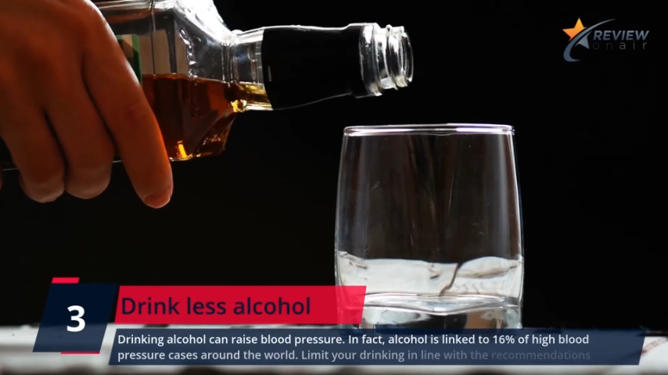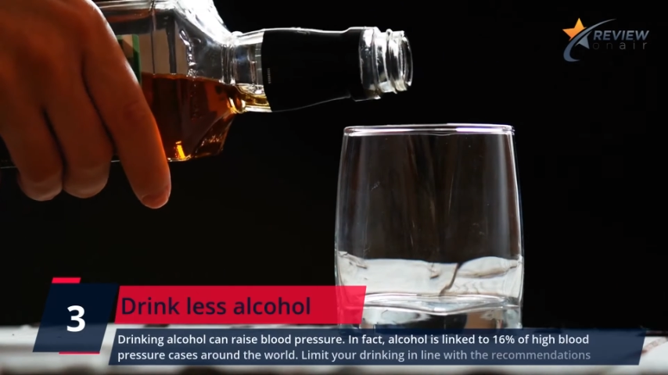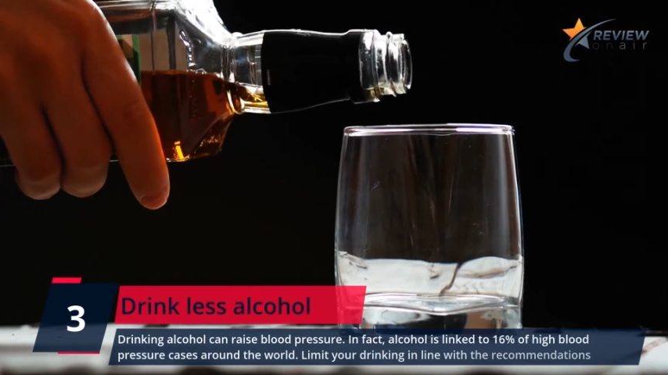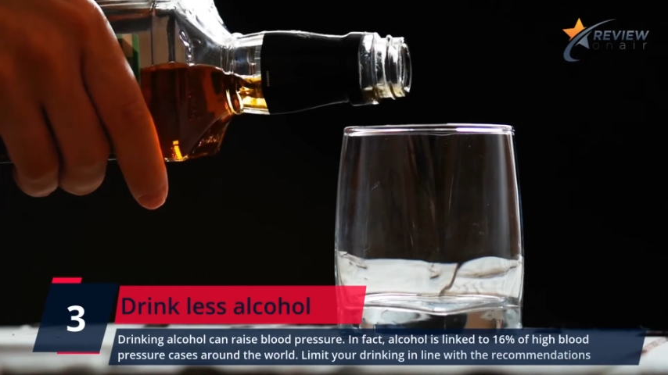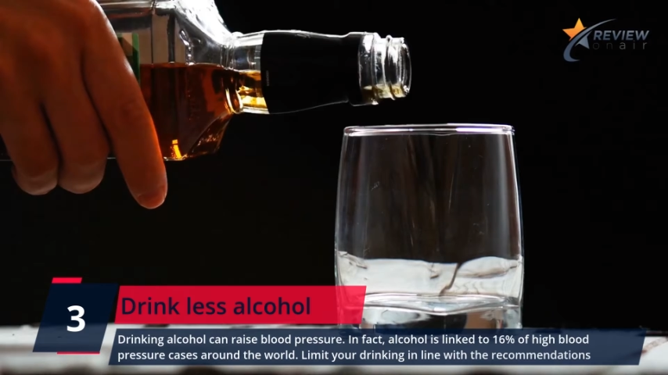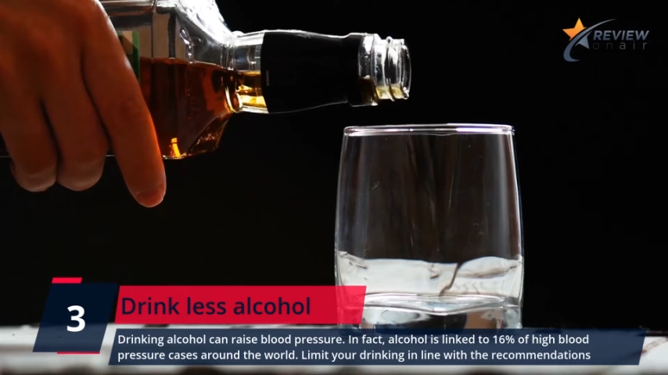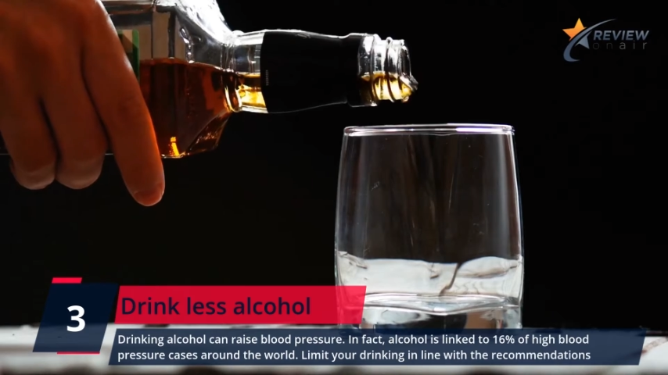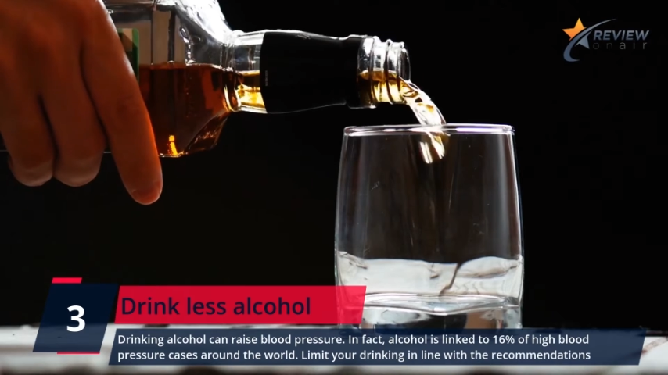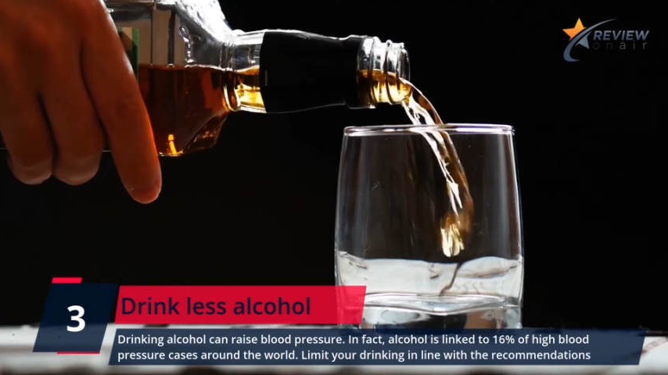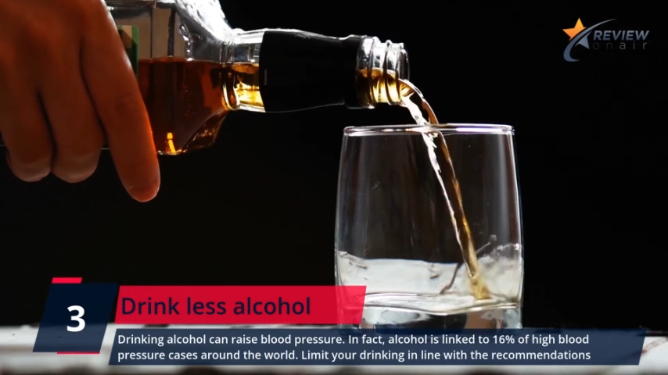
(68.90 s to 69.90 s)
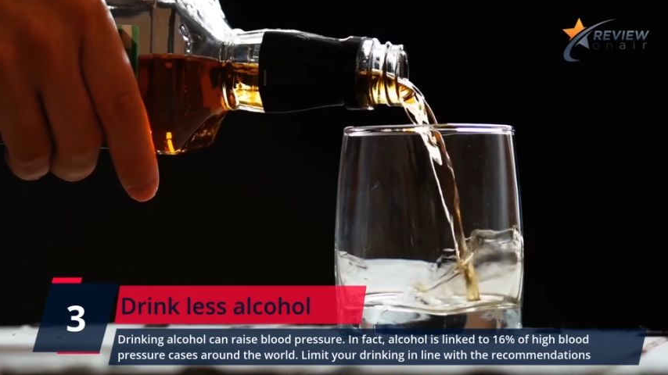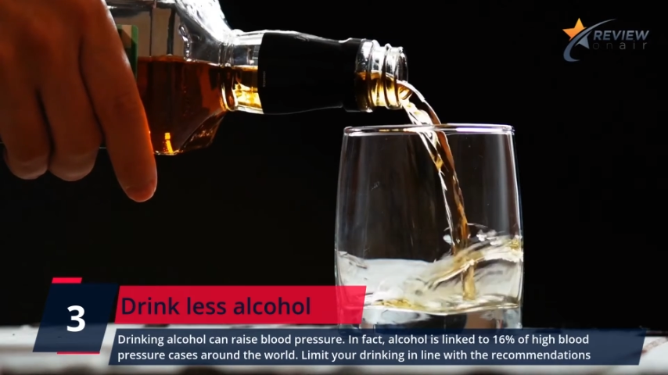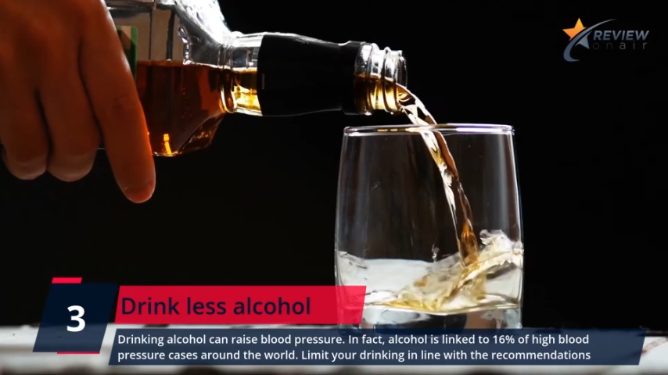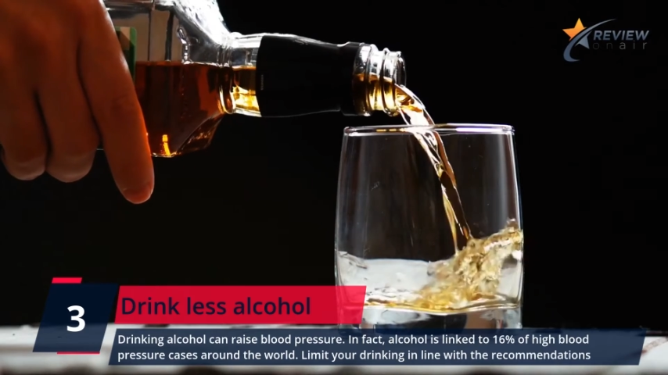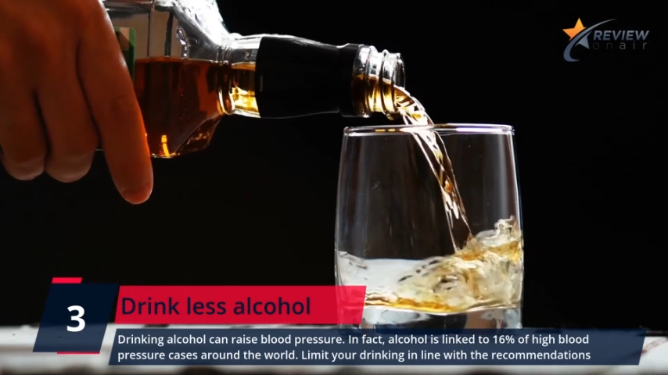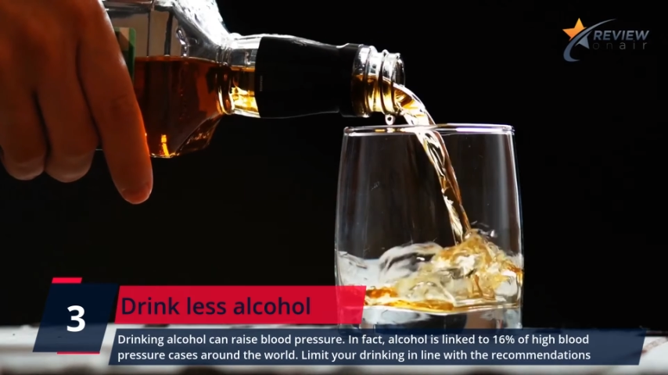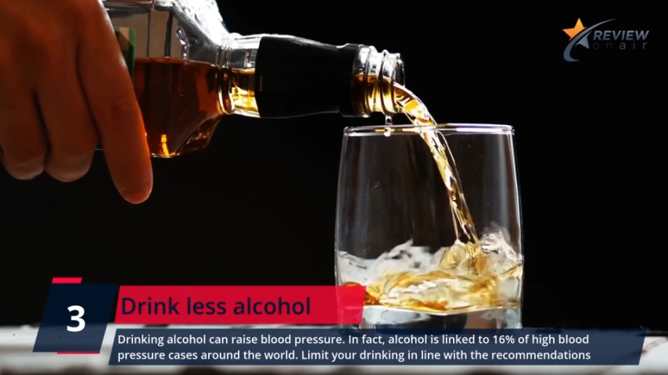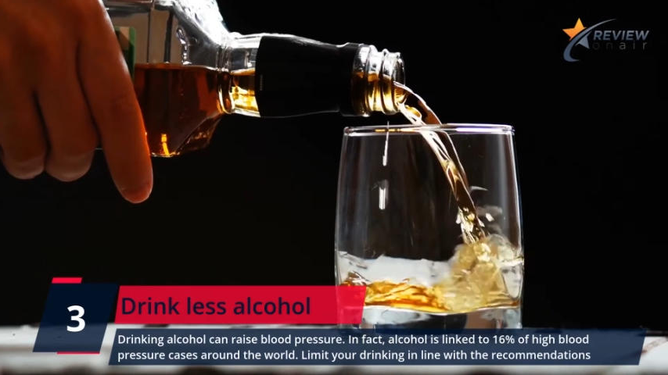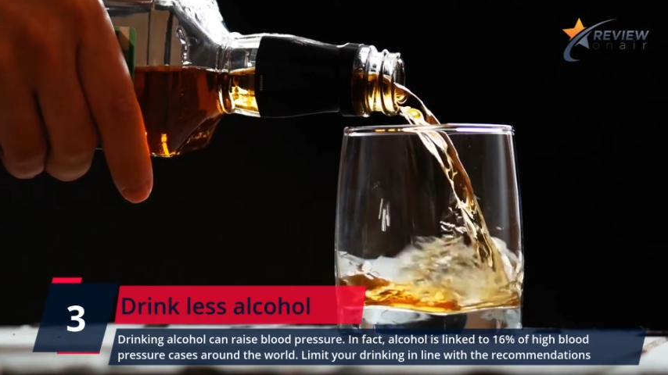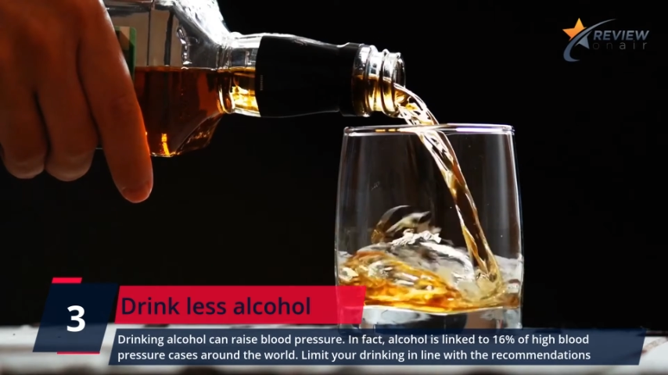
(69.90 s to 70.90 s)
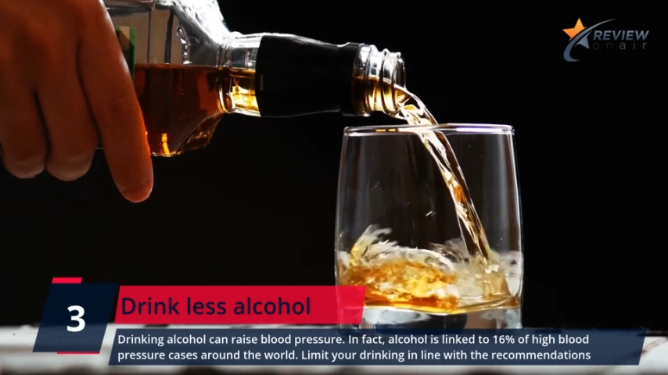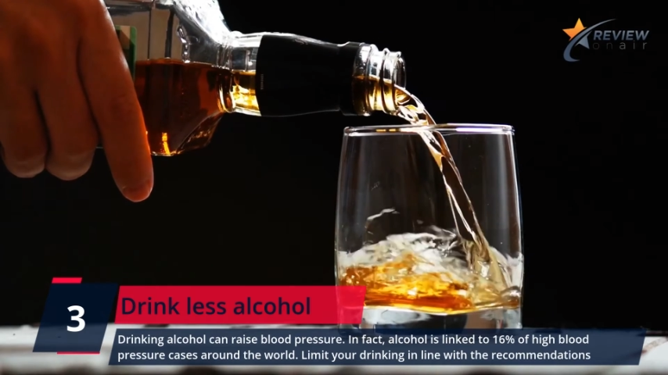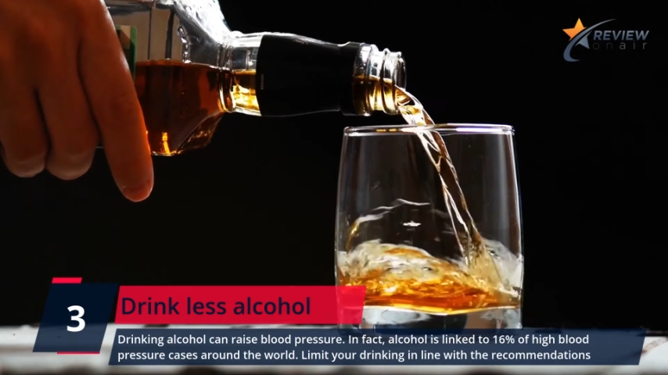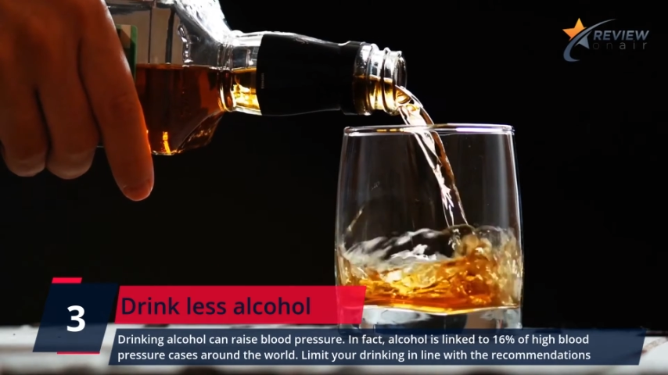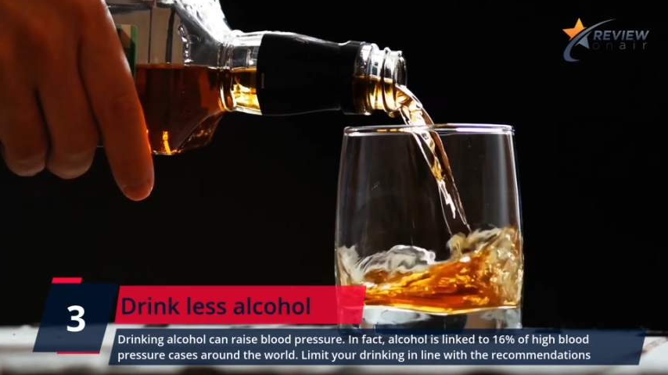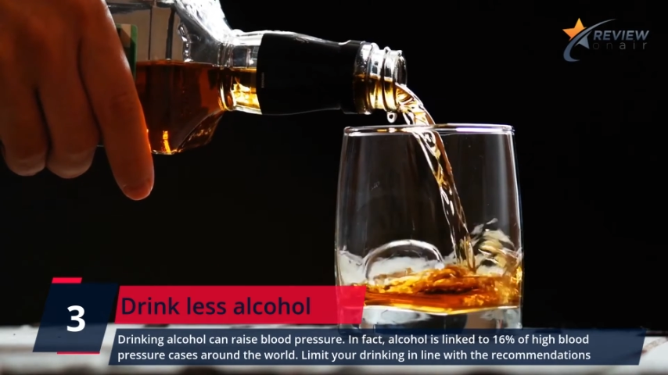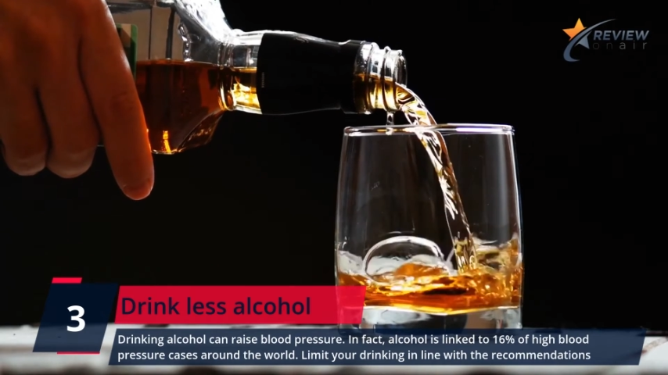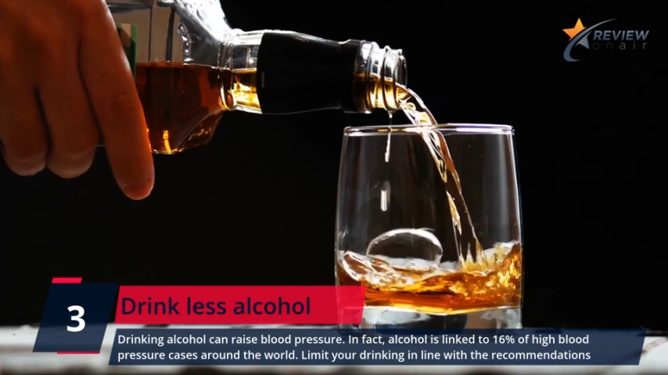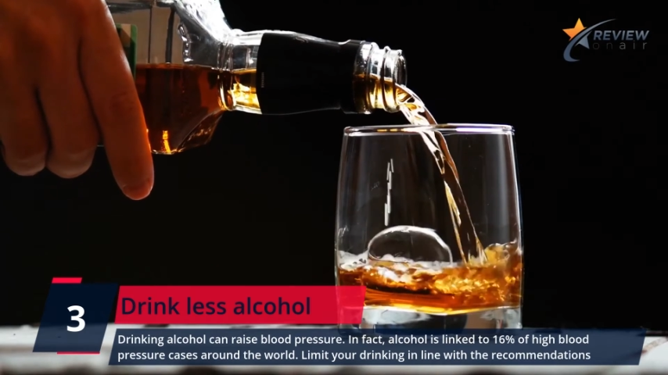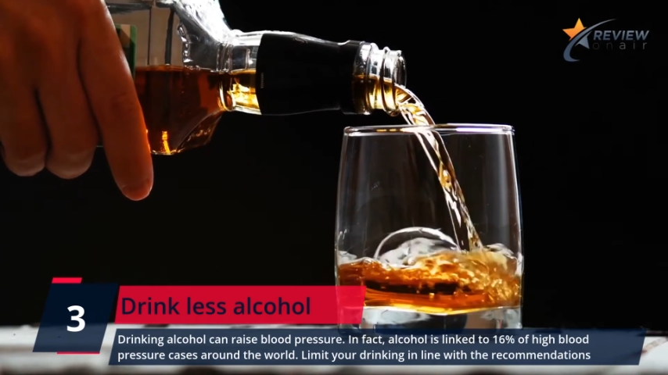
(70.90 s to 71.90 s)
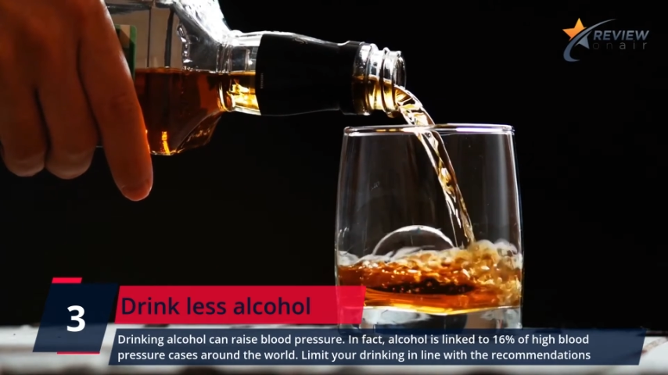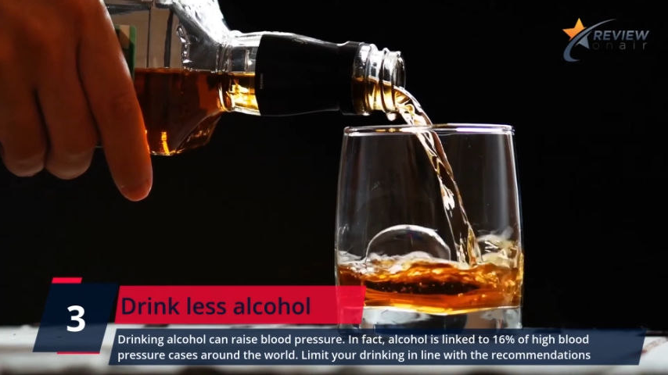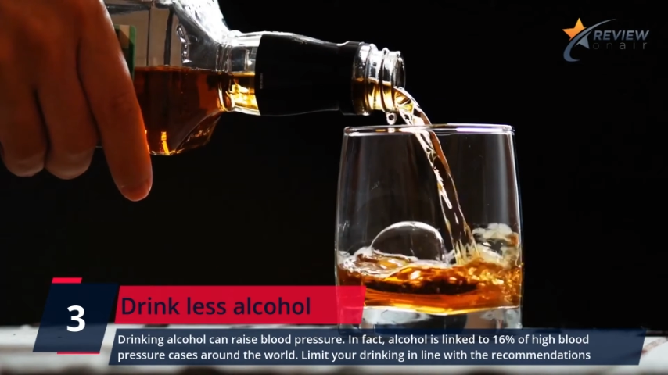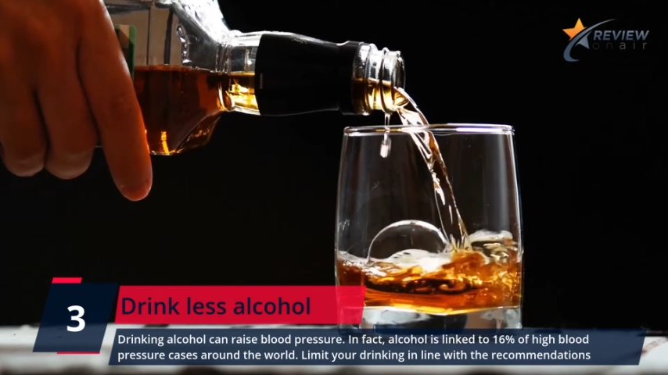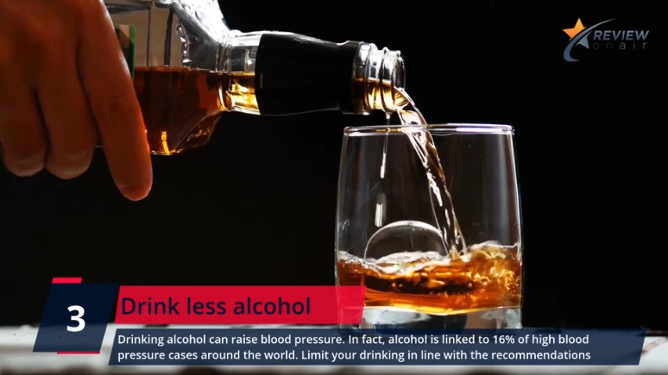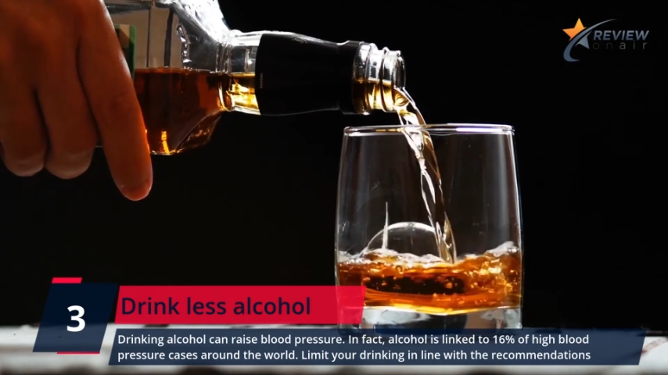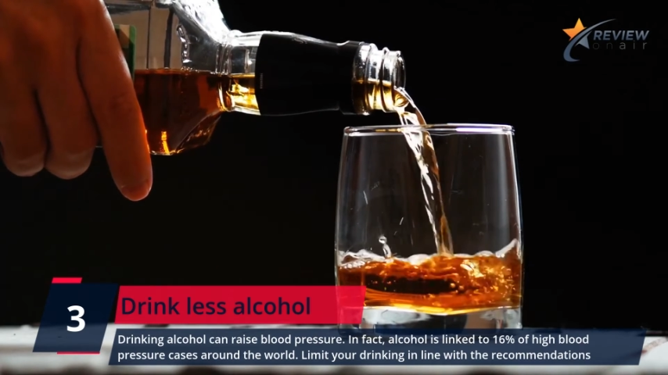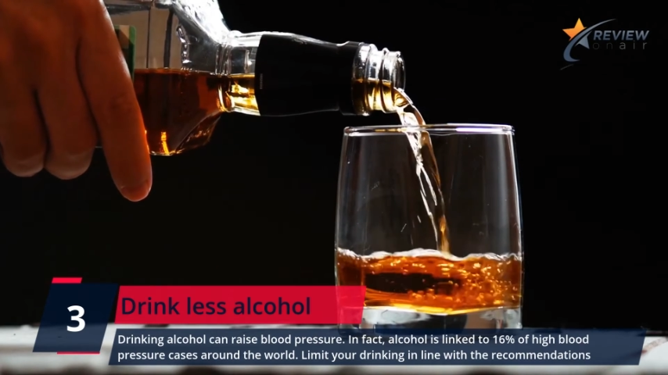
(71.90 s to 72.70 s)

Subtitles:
Nobody's mouth can be seen.